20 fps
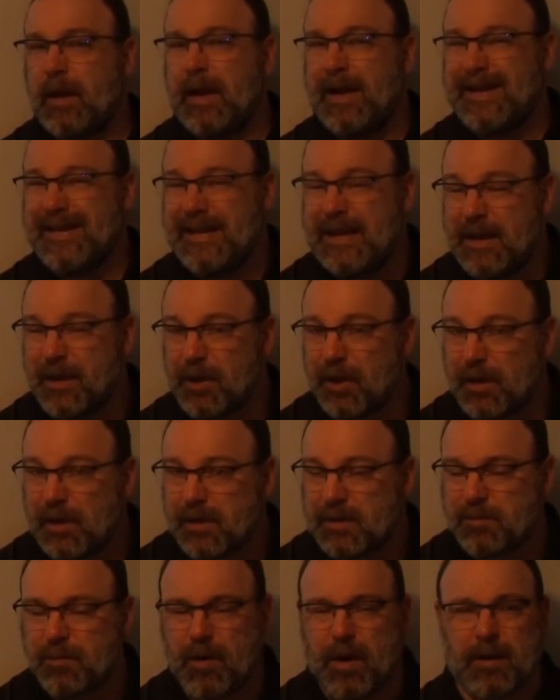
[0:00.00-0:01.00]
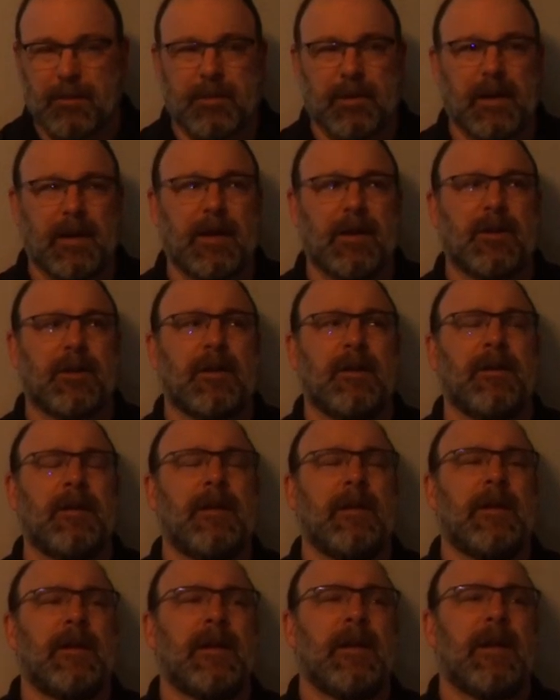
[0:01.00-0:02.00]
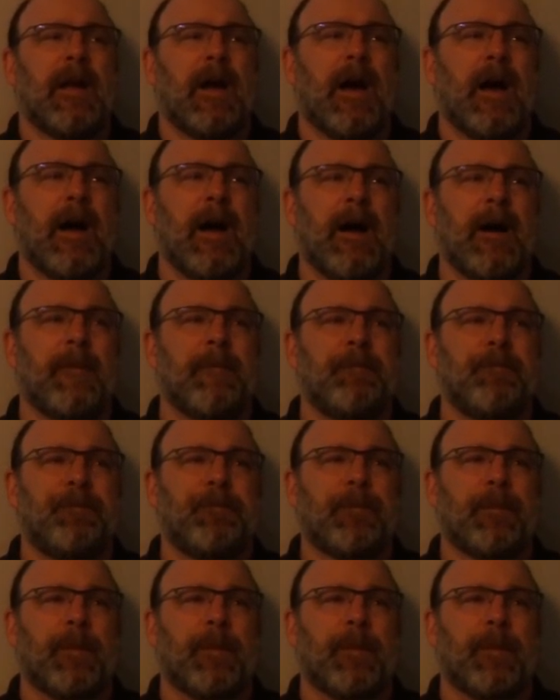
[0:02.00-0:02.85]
indigenous population, um,